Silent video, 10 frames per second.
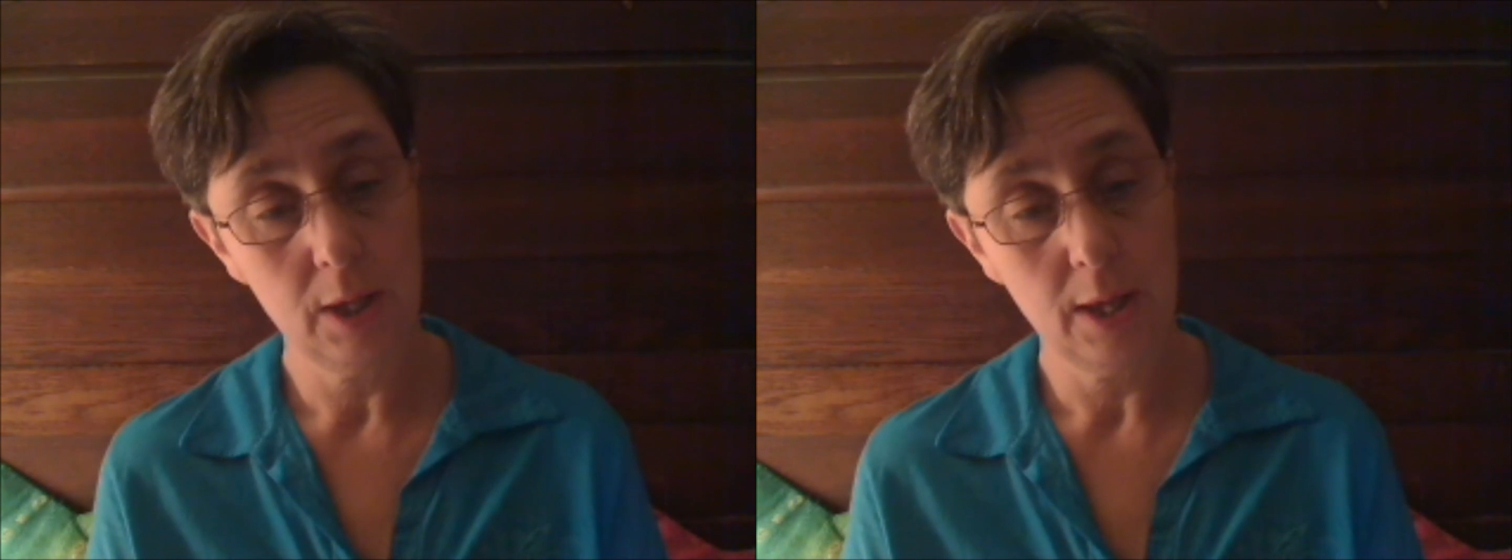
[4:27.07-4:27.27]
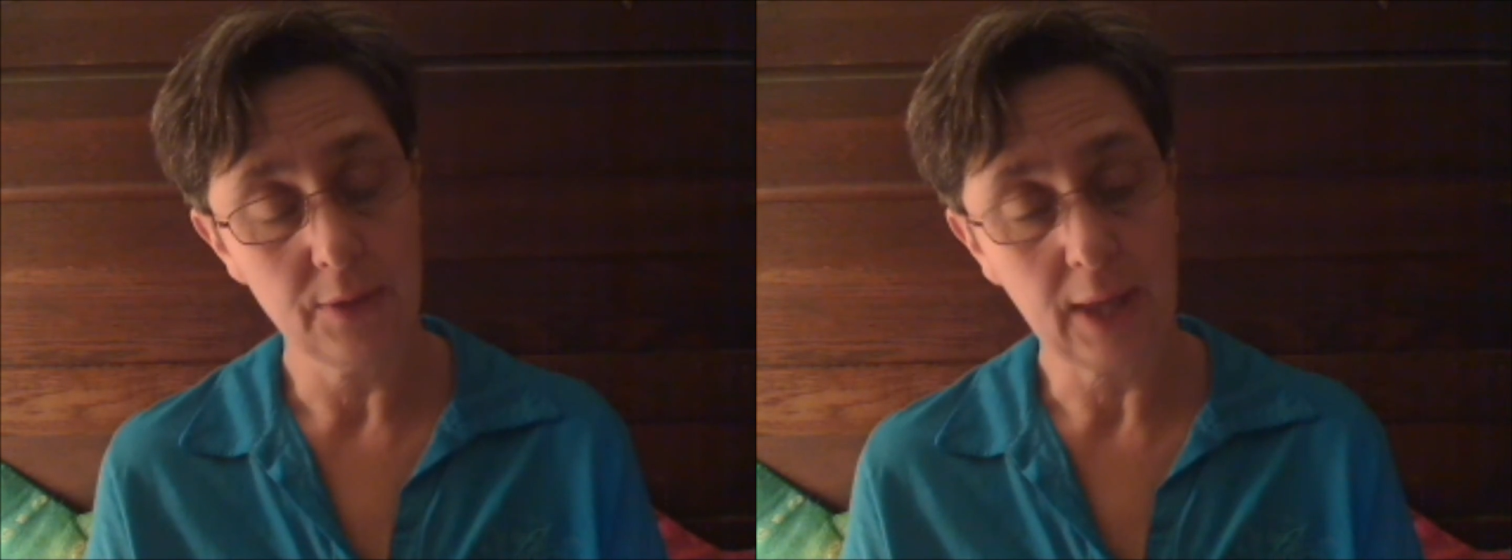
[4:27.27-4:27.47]

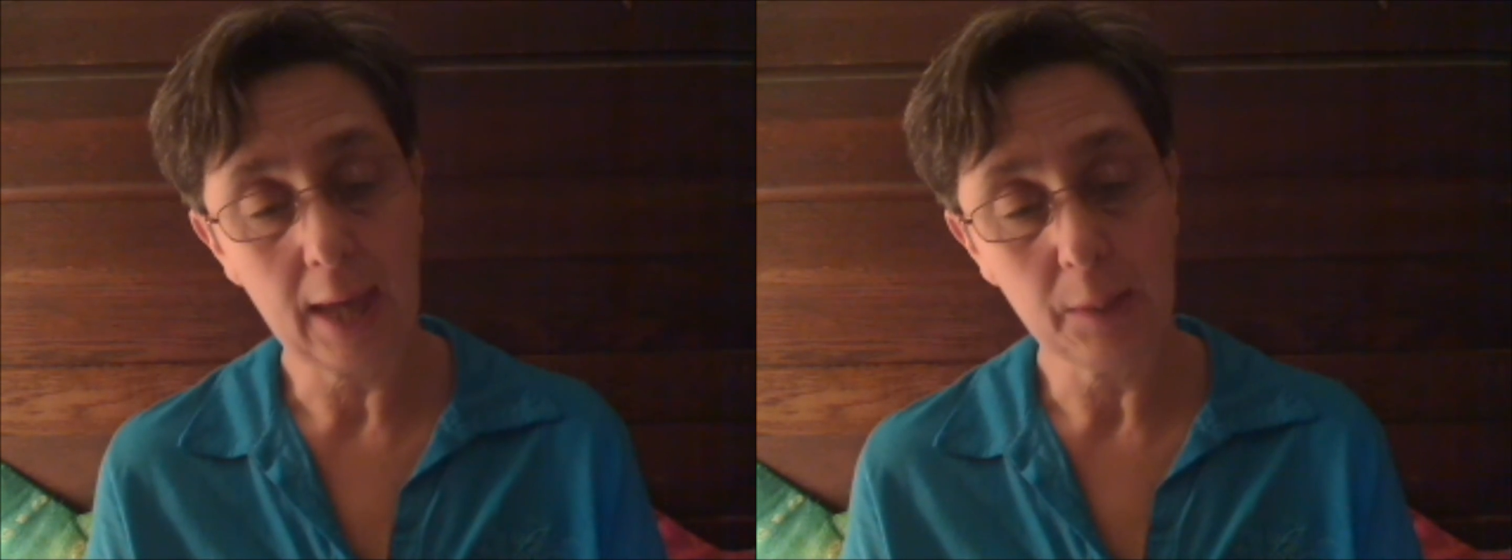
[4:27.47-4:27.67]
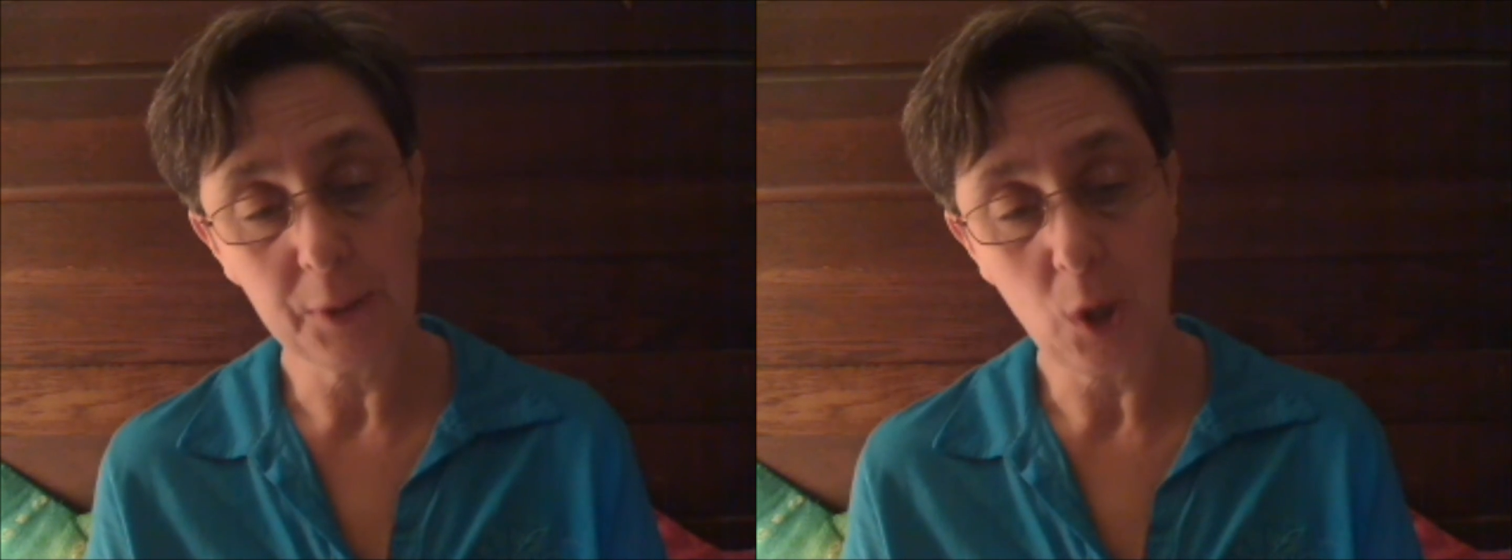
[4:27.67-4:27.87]
The
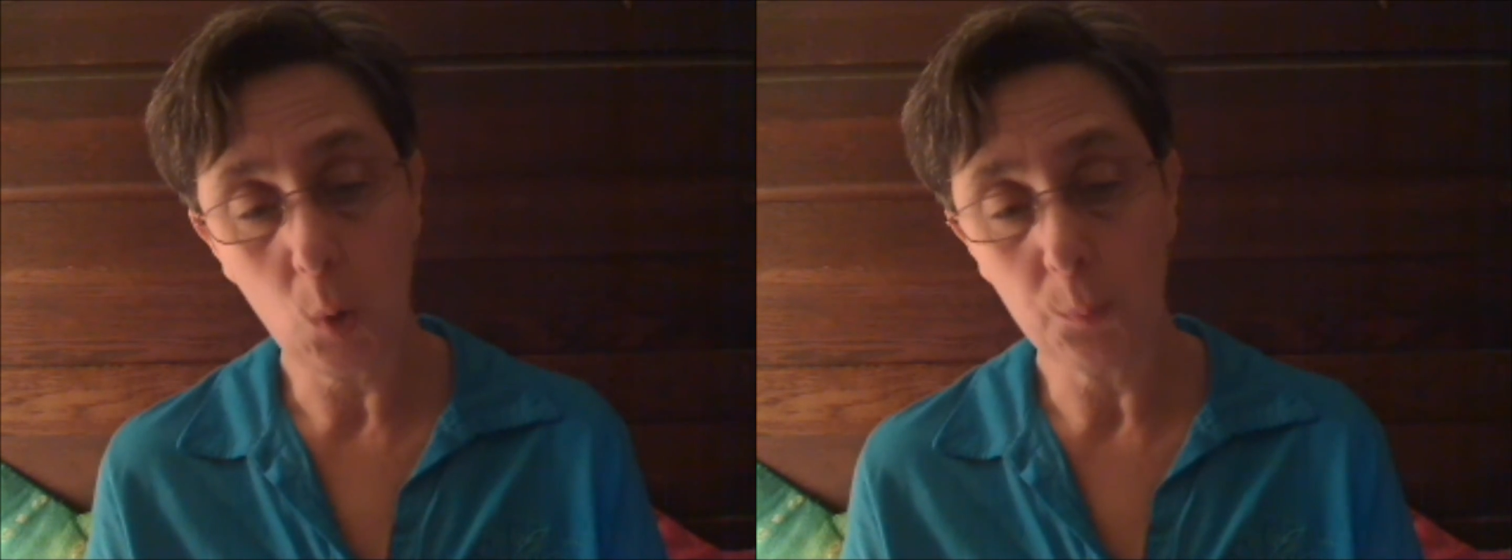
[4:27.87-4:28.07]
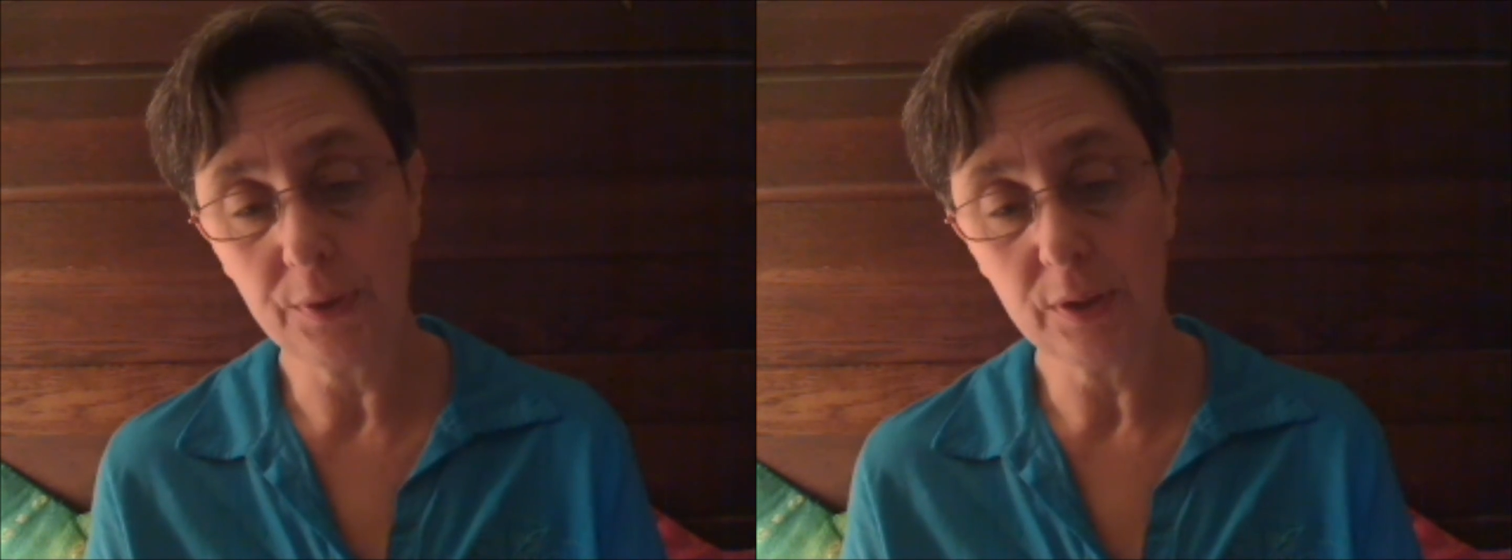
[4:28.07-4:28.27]
canopy
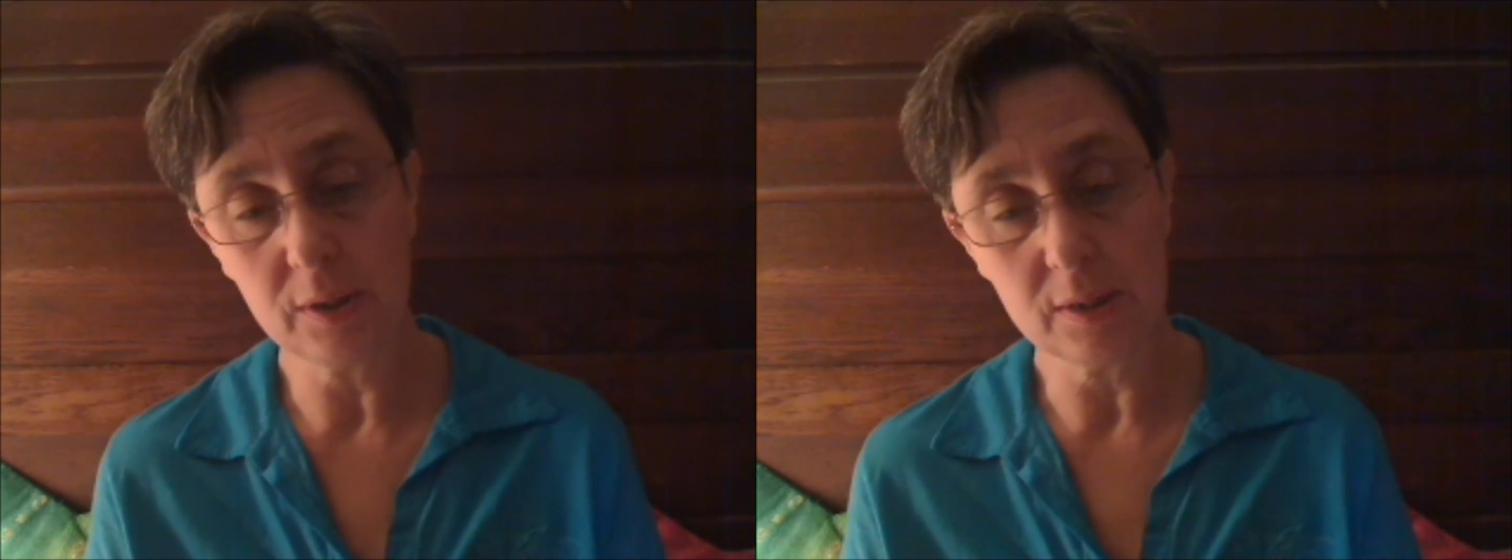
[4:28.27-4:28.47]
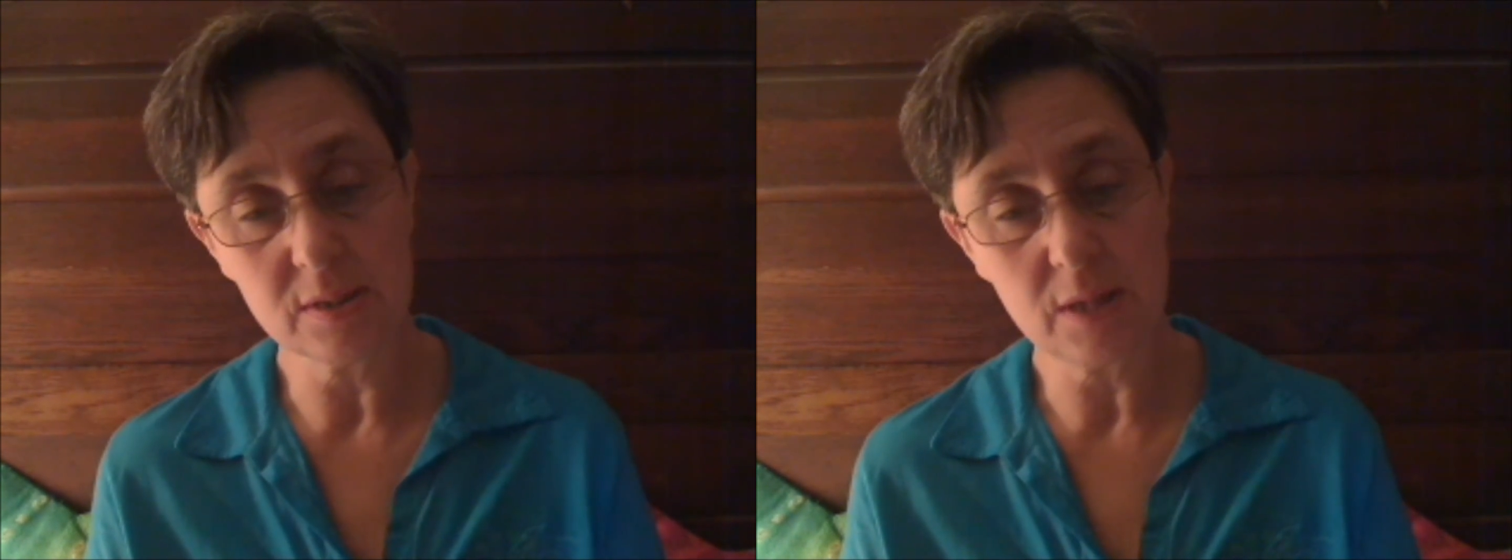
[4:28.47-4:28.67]
opened, and
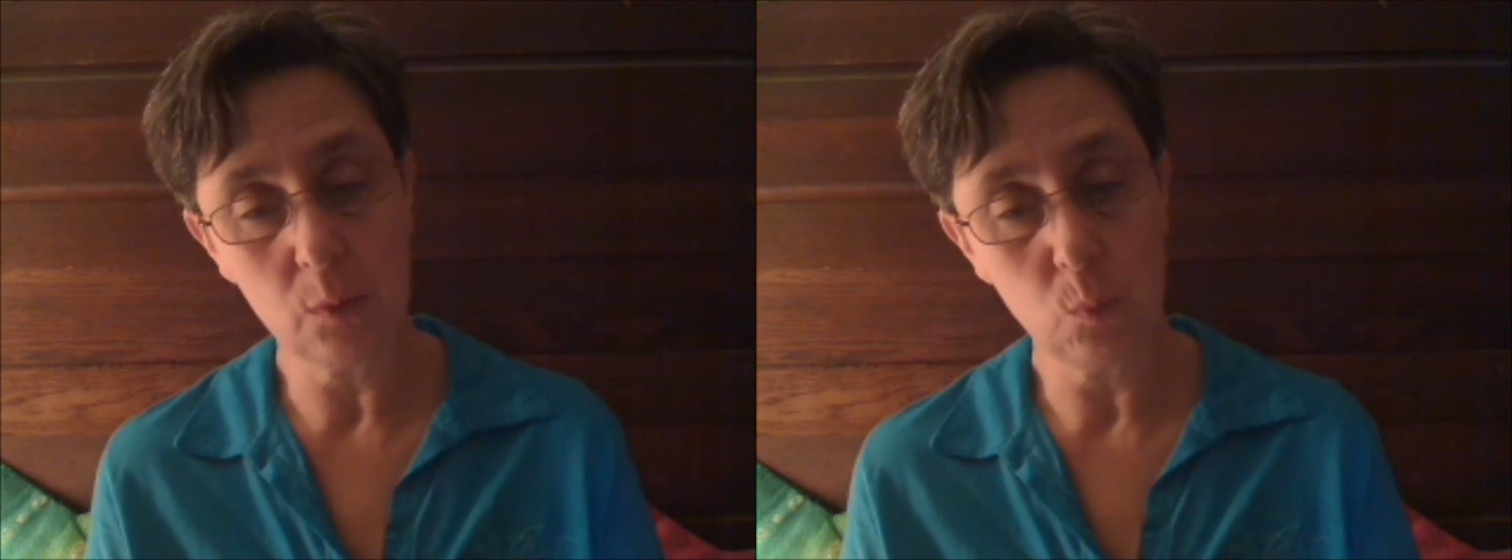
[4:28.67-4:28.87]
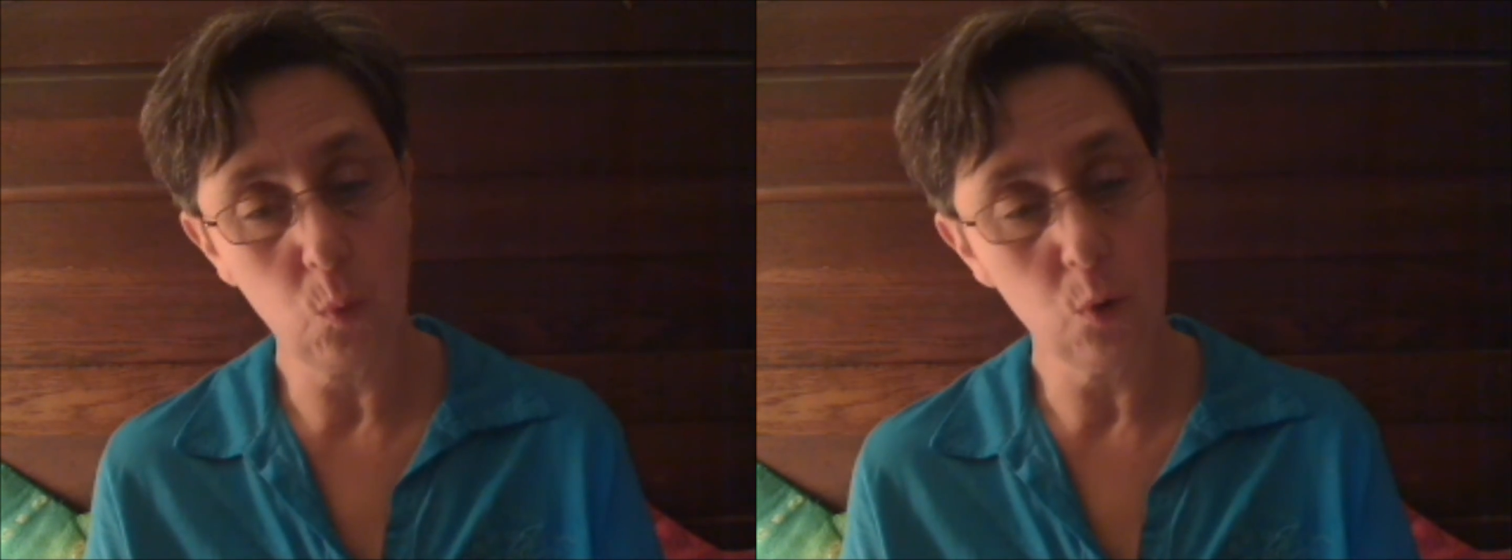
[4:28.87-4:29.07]
the
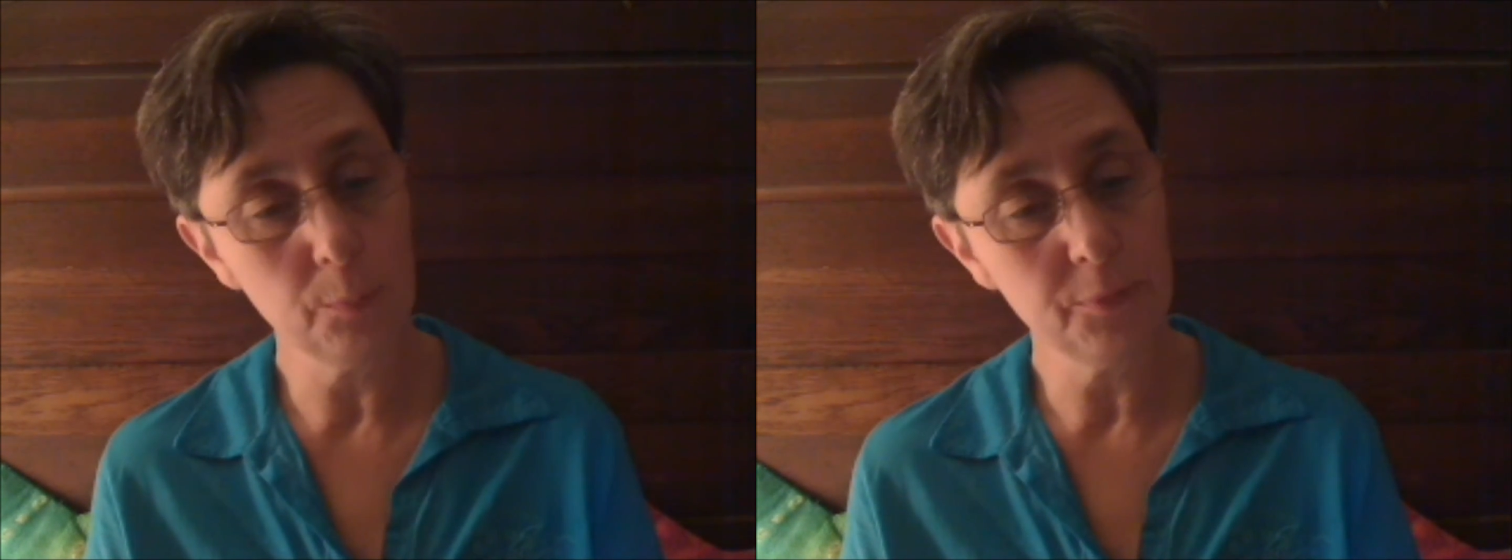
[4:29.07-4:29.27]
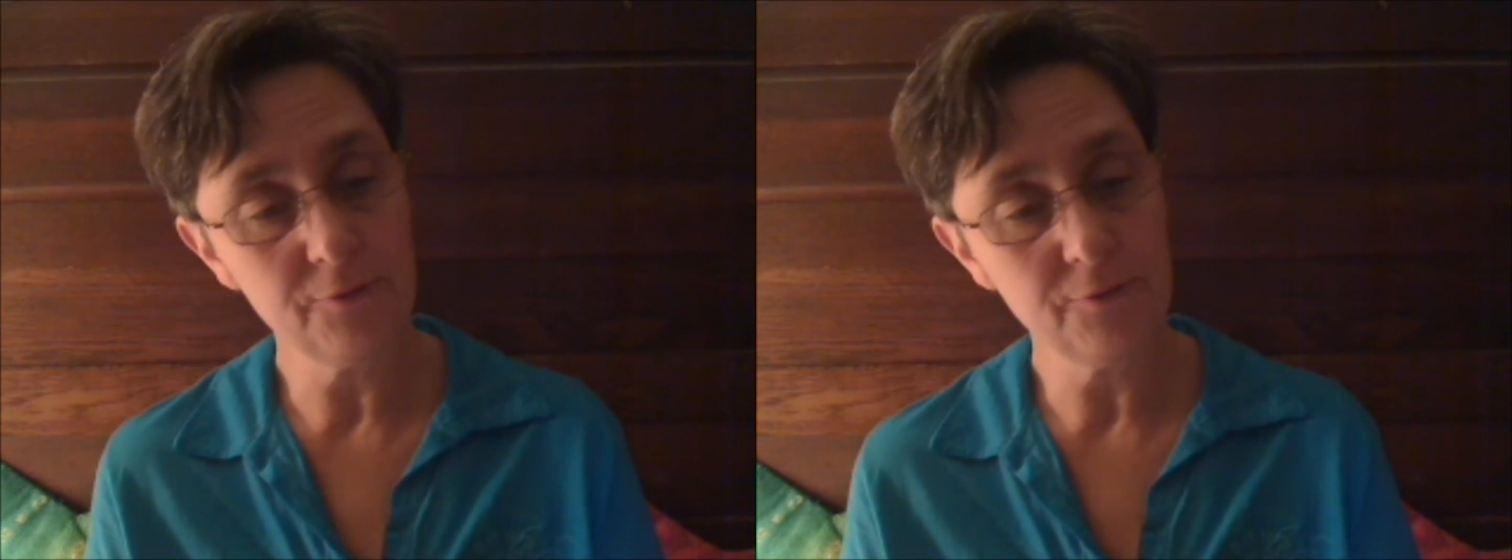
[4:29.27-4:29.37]
sun warmed the